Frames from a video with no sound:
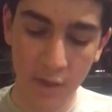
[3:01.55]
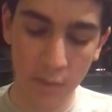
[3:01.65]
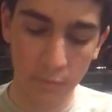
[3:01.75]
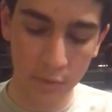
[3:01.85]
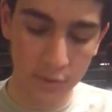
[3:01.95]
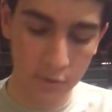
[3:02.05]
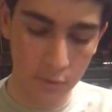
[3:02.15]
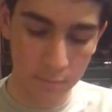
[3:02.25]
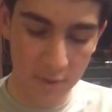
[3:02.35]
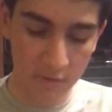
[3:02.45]
helpful
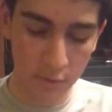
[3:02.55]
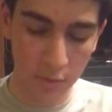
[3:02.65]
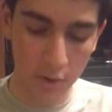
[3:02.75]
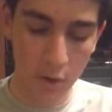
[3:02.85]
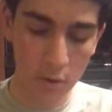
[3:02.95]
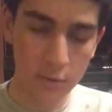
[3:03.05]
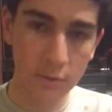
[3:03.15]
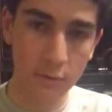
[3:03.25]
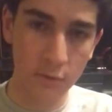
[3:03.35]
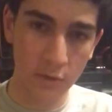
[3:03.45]
to bevel the
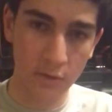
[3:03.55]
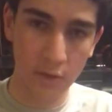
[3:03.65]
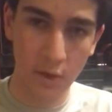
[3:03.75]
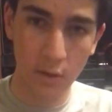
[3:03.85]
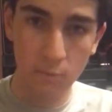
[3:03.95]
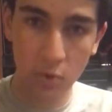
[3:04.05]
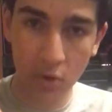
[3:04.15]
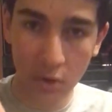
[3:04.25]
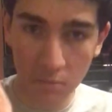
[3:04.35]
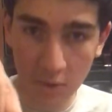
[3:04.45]
cards, just,
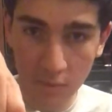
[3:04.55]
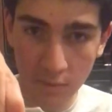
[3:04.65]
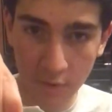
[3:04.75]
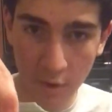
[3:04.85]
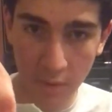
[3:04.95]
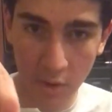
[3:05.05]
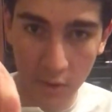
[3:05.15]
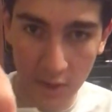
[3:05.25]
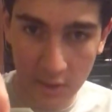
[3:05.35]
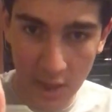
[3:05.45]
or even a fair
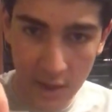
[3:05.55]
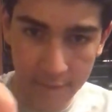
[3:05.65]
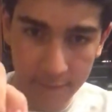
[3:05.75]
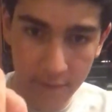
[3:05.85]
amount like that.